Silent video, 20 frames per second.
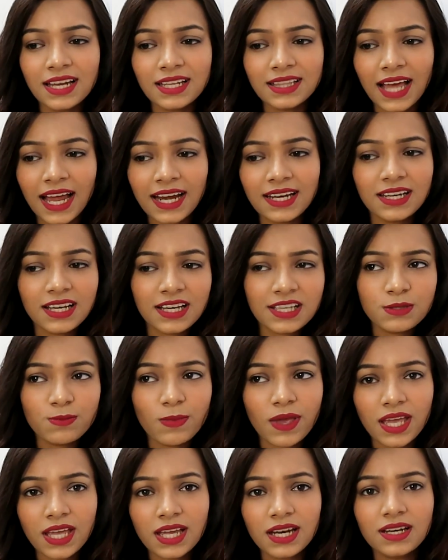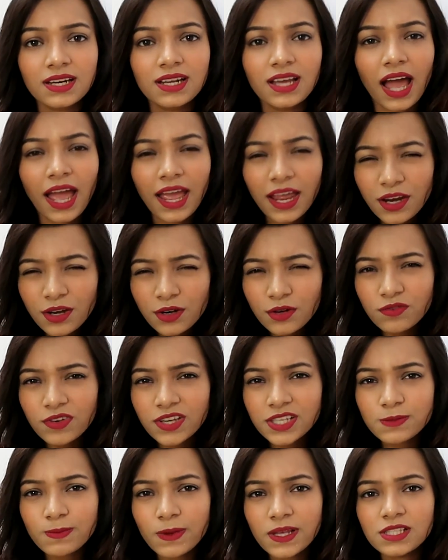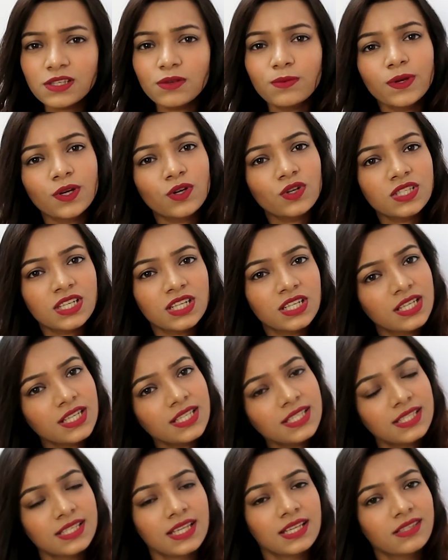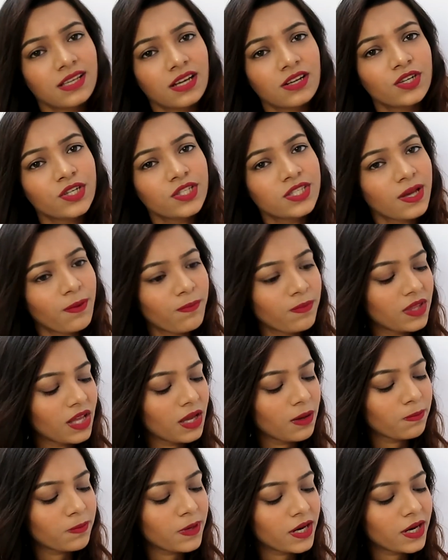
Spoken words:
that does make it kind of expensive because it is 600 something,